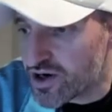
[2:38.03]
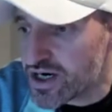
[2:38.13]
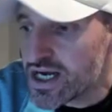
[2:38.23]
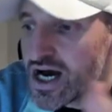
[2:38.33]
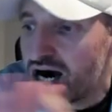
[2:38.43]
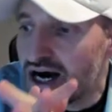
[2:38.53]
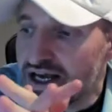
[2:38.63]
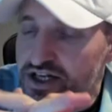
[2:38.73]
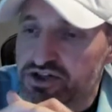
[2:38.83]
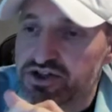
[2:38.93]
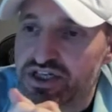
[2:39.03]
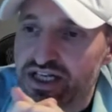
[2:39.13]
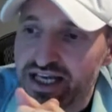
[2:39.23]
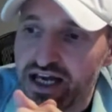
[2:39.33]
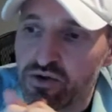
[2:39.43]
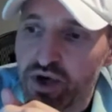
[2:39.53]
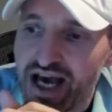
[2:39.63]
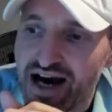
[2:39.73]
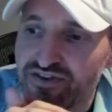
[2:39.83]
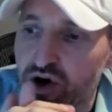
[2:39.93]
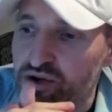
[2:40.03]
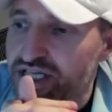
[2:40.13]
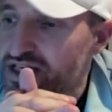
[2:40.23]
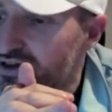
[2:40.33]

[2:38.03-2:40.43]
are uh, interested, again, we have only